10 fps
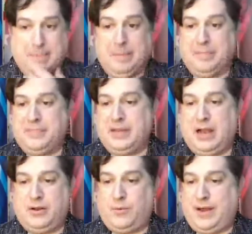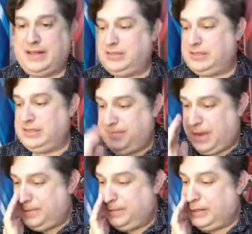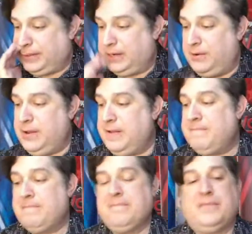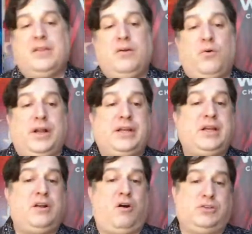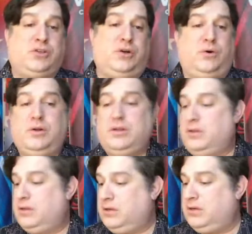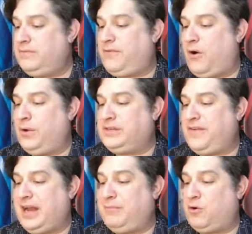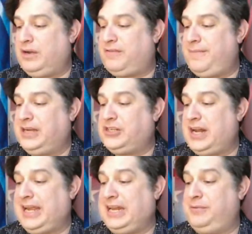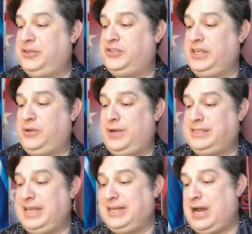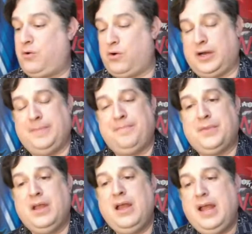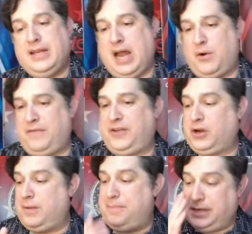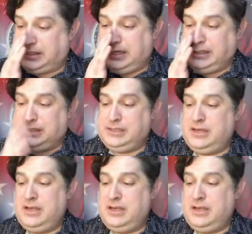I don't know why that just didn't pop up. There we go. Or you can also always find more information on kwcusa.org. Now, if you're a business